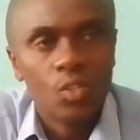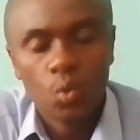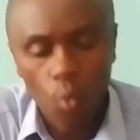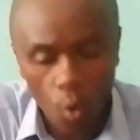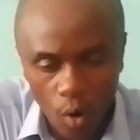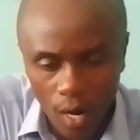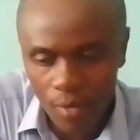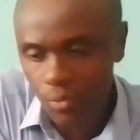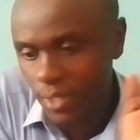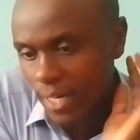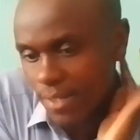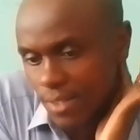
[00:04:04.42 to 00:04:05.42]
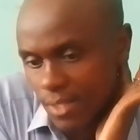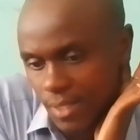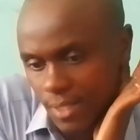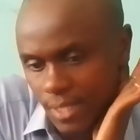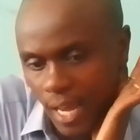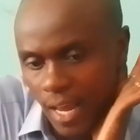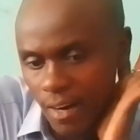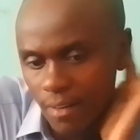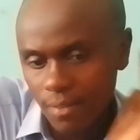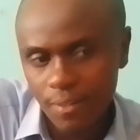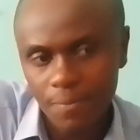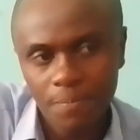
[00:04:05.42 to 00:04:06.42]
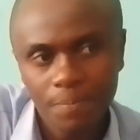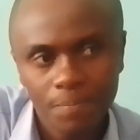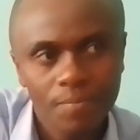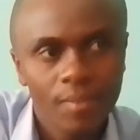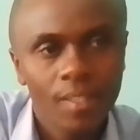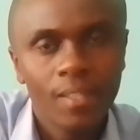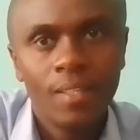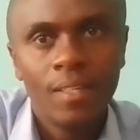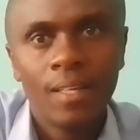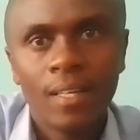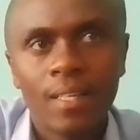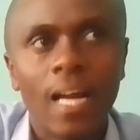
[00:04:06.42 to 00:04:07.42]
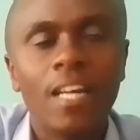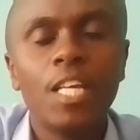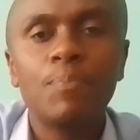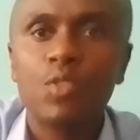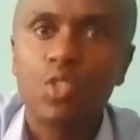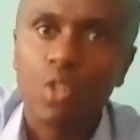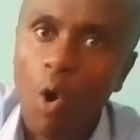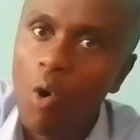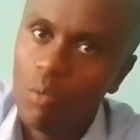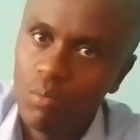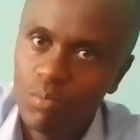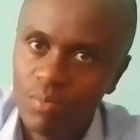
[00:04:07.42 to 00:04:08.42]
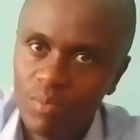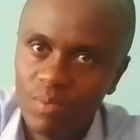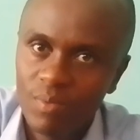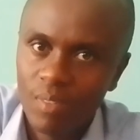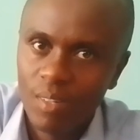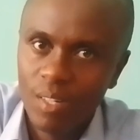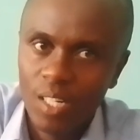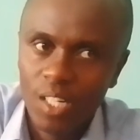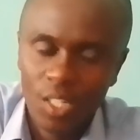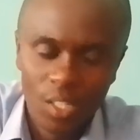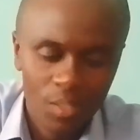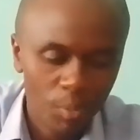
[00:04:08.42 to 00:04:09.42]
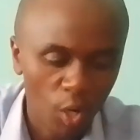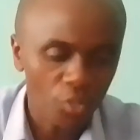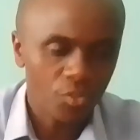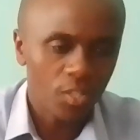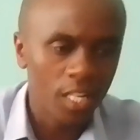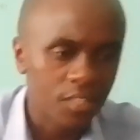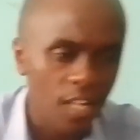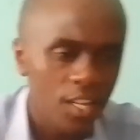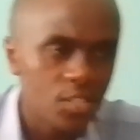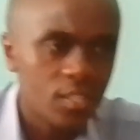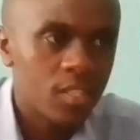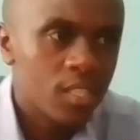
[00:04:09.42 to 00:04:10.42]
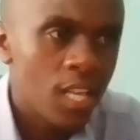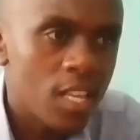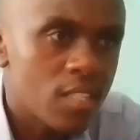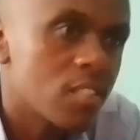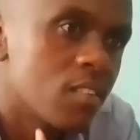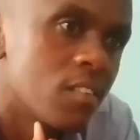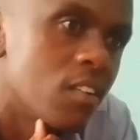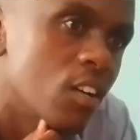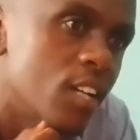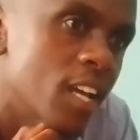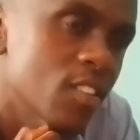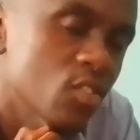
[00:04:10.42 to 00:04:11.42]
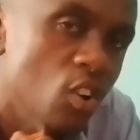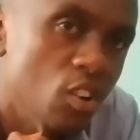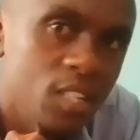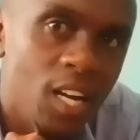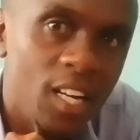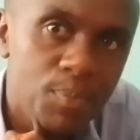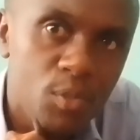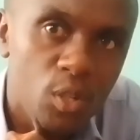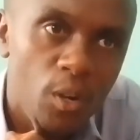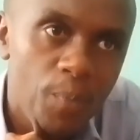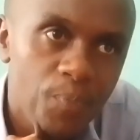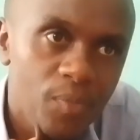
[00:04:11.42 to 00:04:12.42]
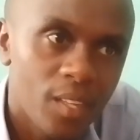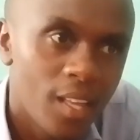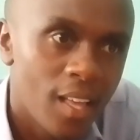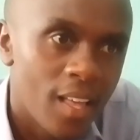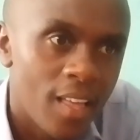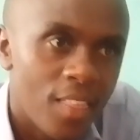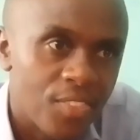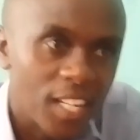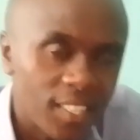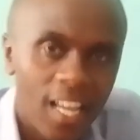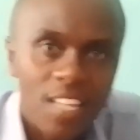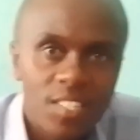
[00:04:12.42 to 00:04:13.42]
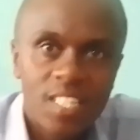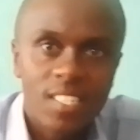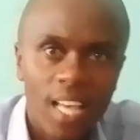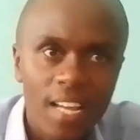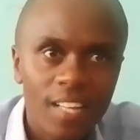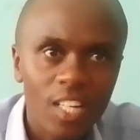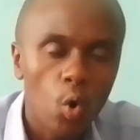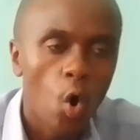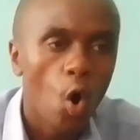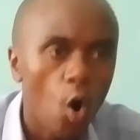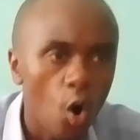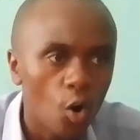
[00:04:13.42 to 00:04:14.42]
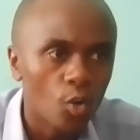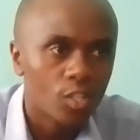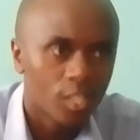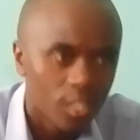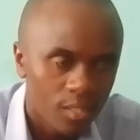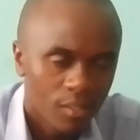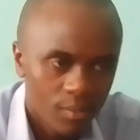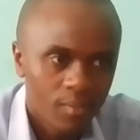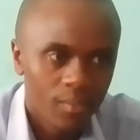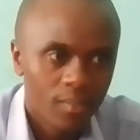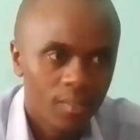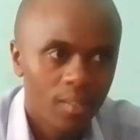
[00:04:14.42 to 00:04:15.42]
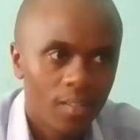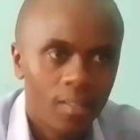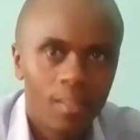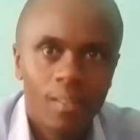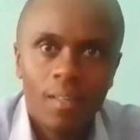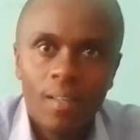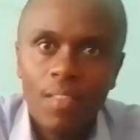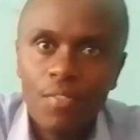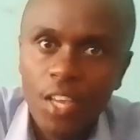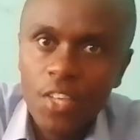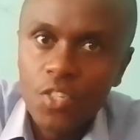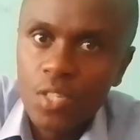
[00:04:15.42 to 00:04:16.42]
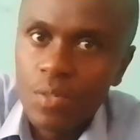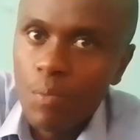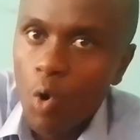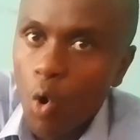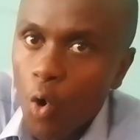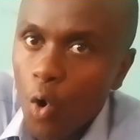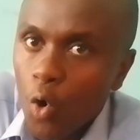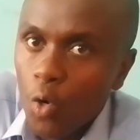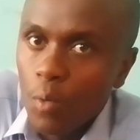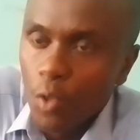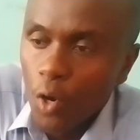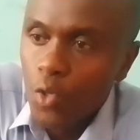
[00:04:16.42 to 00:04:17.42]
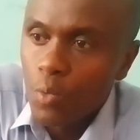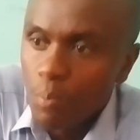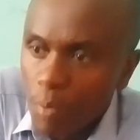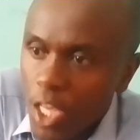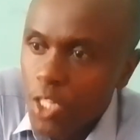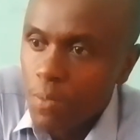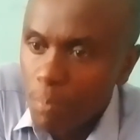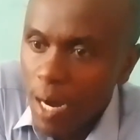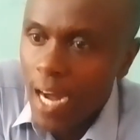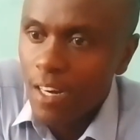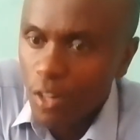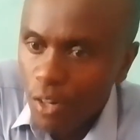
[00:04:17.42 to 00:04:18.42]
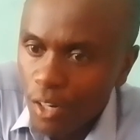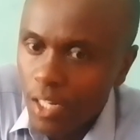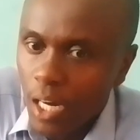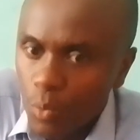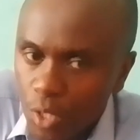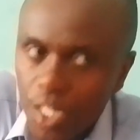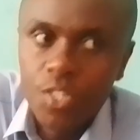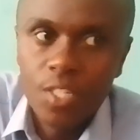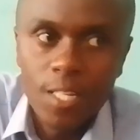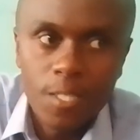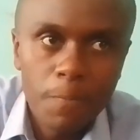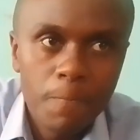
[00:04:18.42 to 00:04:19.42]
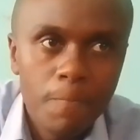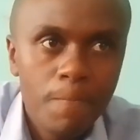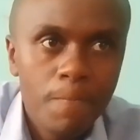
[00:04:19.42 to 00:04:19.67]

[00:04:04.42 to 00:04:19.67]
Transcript: To go out and tell Calypso, because it is this goddess called Calypso that has decided to hold this man called Odysseus.